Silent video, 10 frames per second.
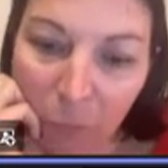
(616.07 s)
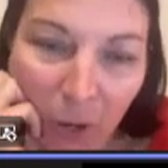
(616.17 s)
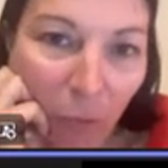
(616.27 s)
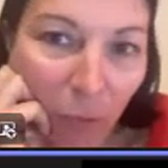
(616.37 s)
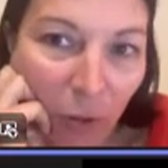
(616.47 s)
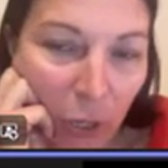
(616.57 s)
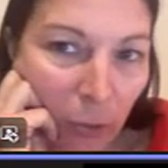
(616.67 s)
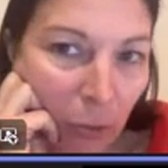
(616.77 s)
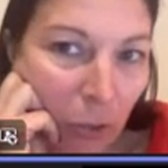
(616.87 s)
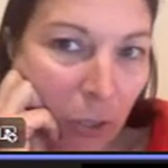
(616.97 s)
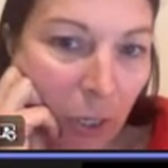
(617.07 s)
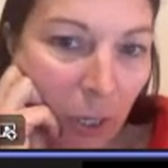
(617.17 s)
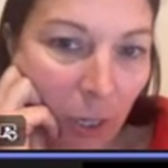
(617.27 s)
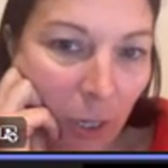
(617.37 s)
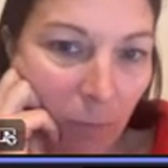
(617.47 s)
we often use
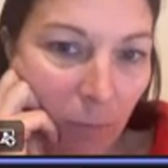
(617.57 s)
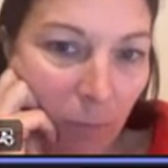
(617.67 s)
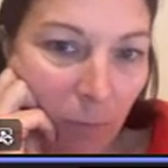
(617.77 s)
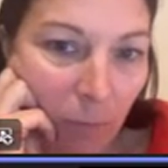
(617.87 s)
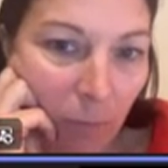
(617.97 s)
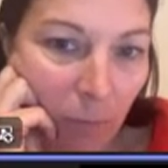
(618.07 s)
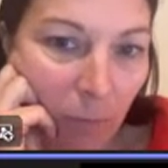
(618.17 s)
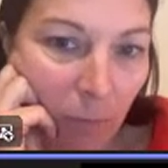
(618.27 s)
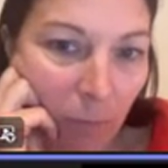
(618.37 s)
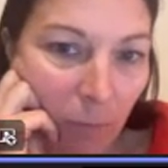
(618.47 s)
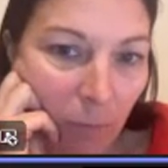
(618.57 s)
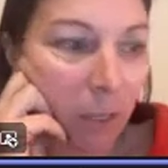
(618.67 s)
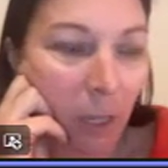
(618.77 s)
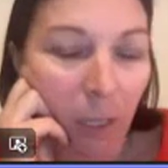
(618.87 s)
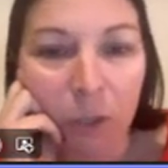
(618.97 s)
a password or a
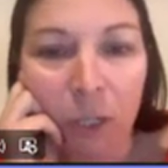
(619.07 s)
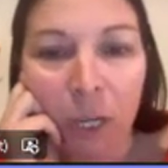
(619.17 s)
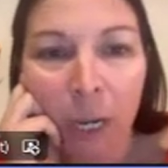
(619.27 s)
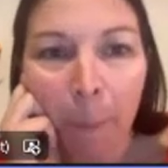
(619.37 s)
passcode.